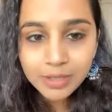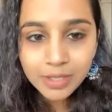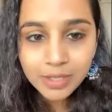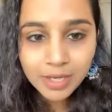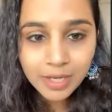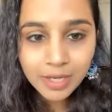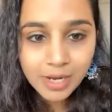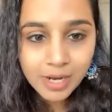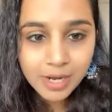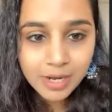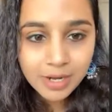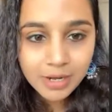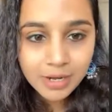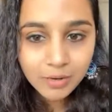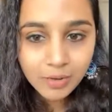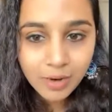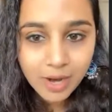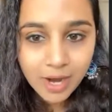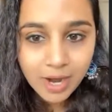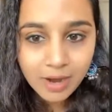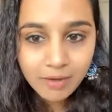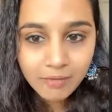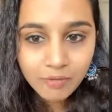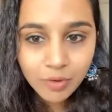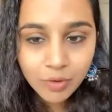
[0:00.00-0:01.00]
And to
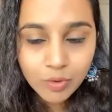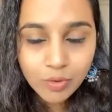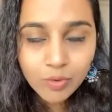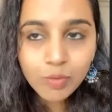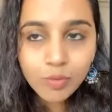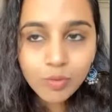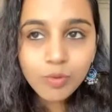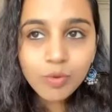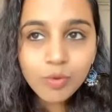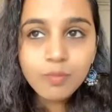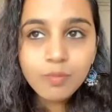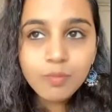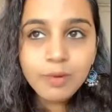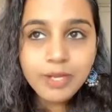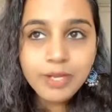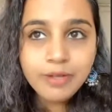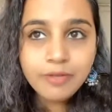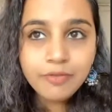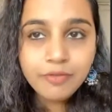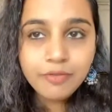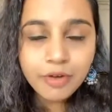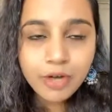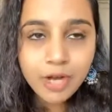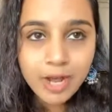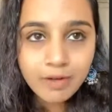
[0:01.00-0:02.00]
have your own
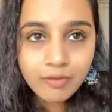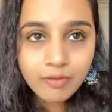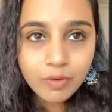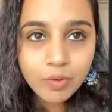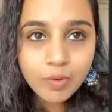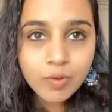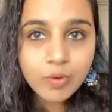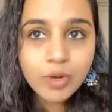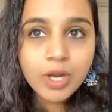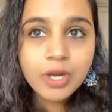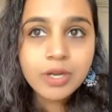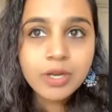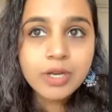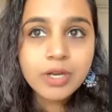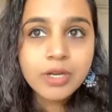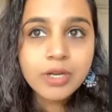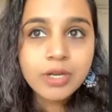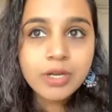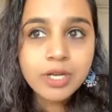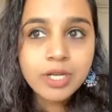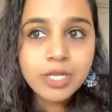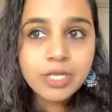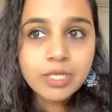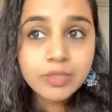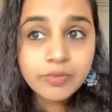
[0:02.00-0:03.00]
belief and have your own
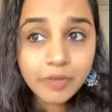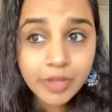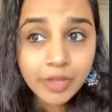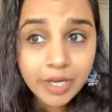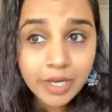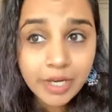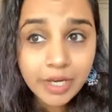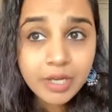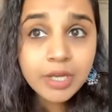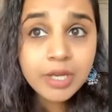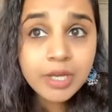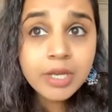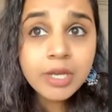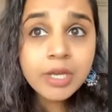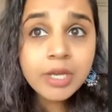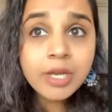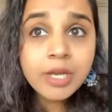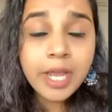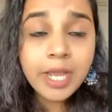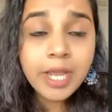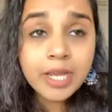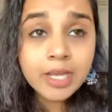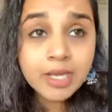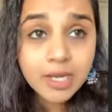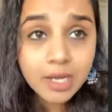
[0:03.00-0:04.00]
identity is very
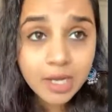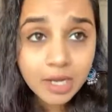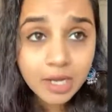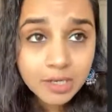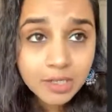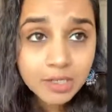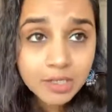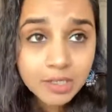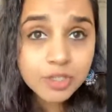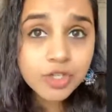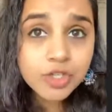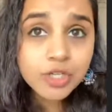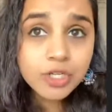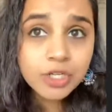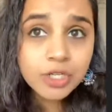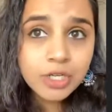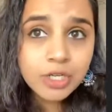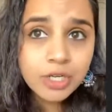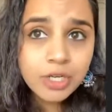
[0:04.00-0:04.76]
encouraged.